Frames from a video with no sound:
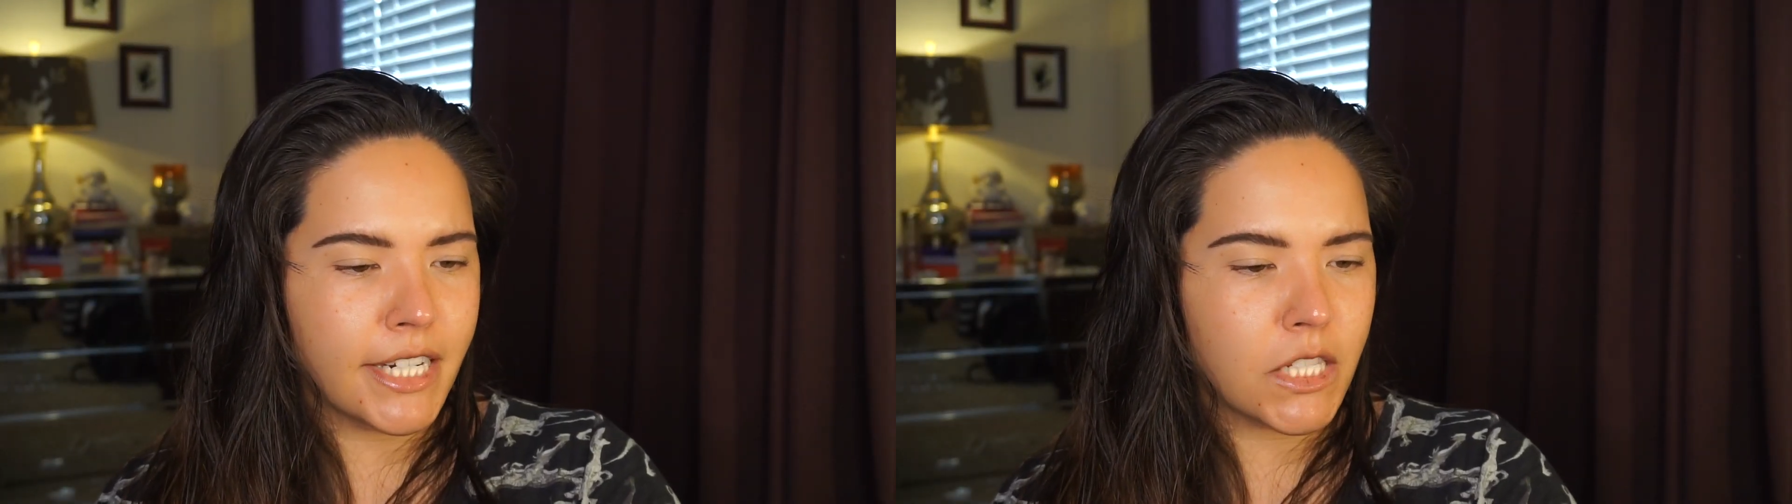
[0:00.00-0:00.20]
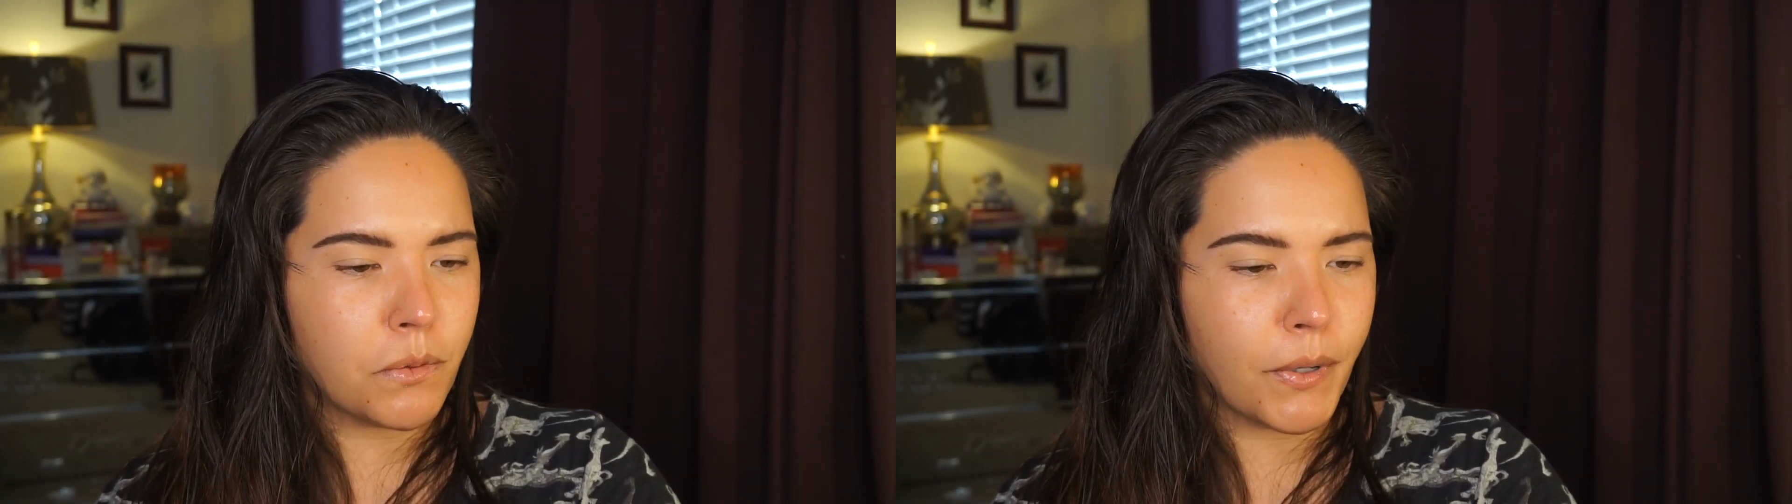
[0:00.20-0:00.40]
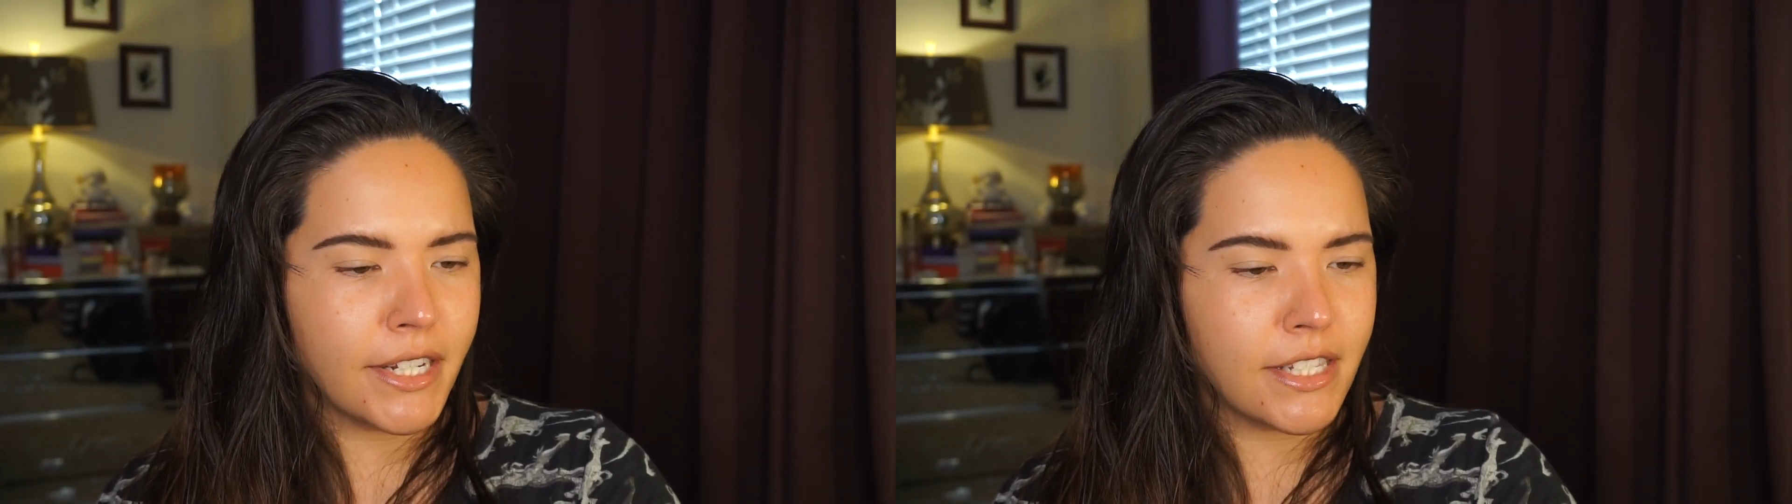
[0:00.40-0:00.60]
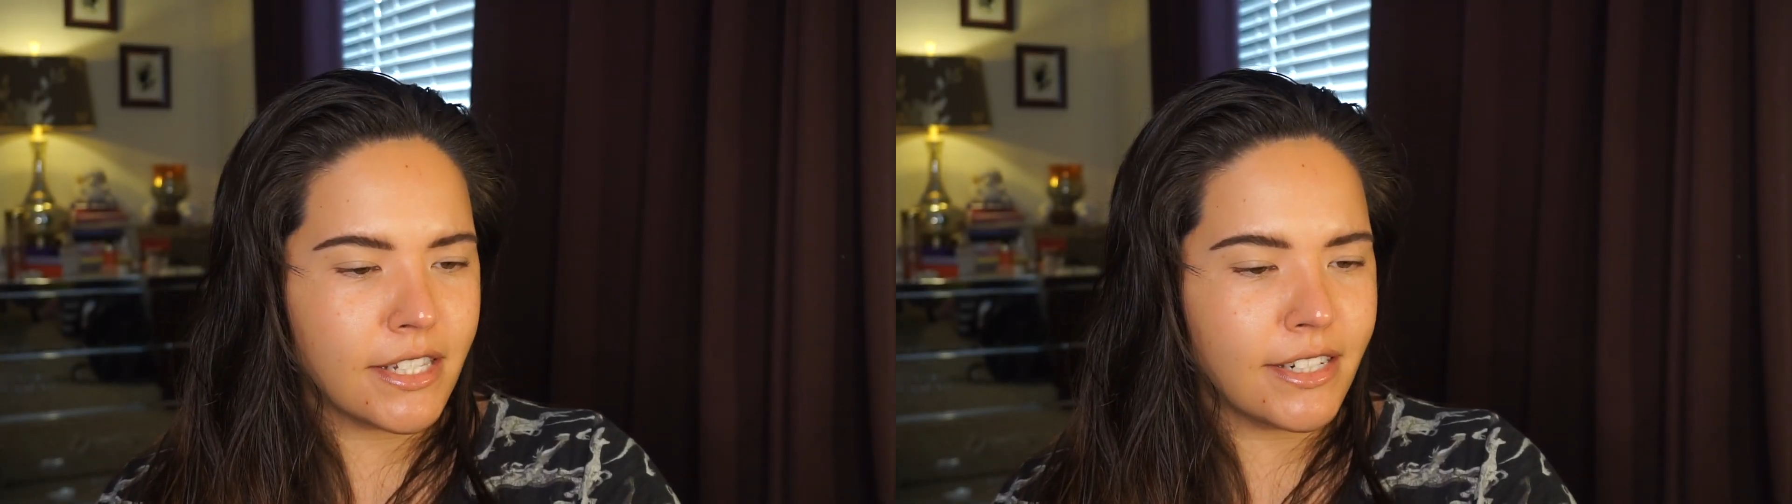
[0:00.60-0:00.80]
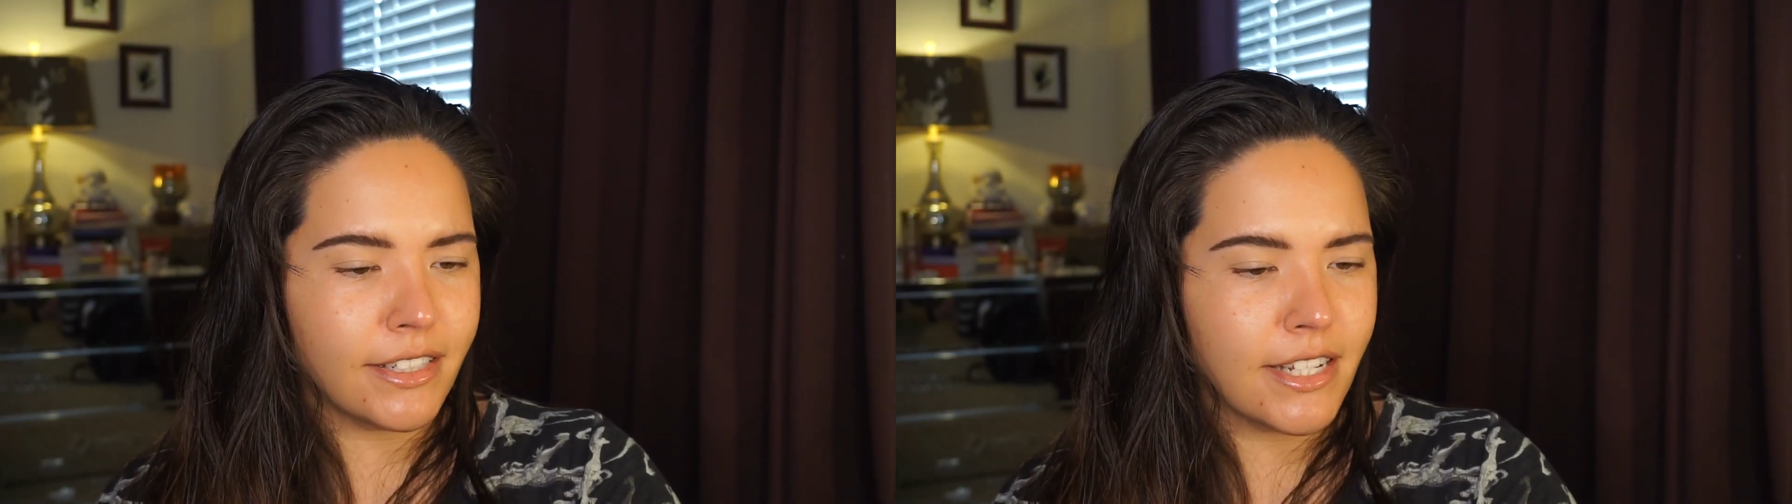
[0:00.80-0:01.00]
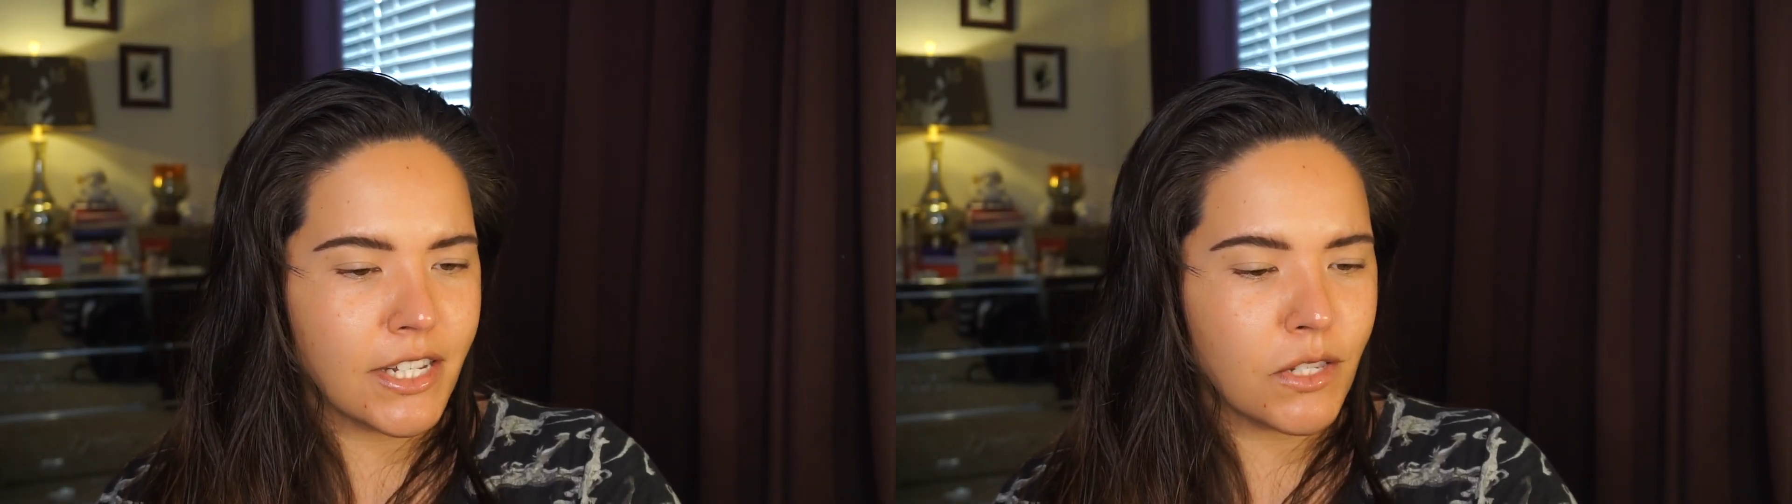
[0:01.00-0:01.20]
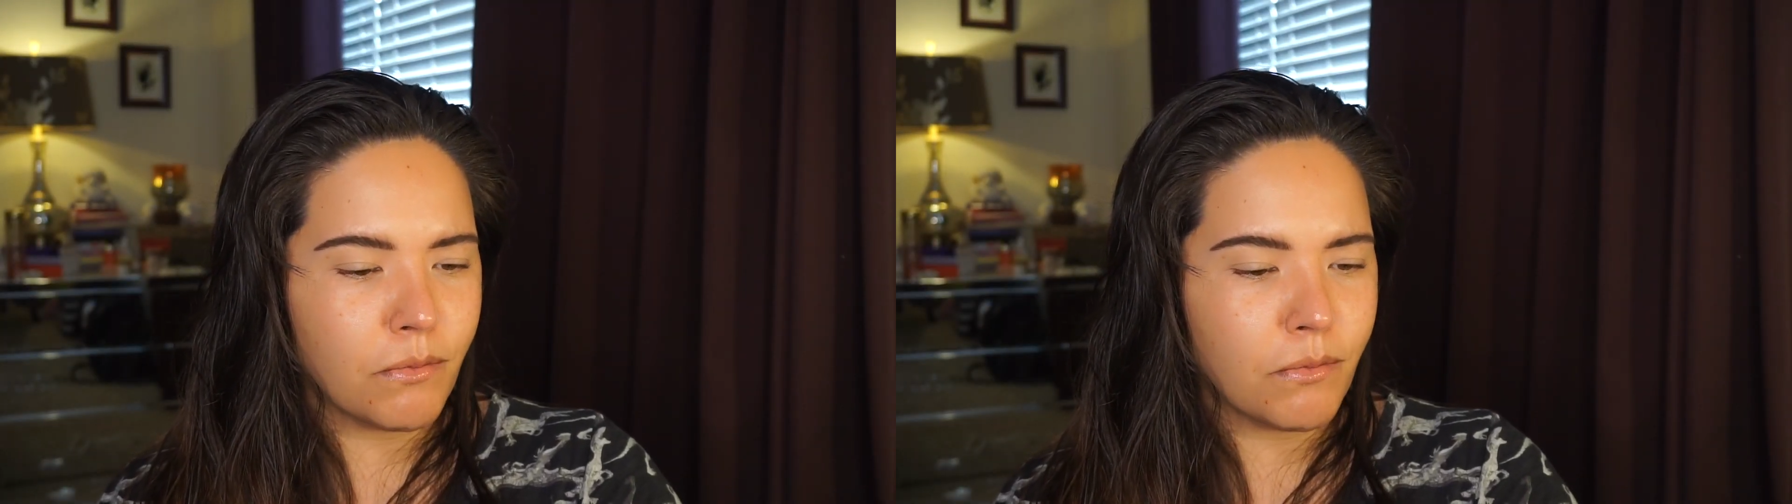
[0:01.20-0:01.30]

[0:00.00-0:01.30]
Express Deluxe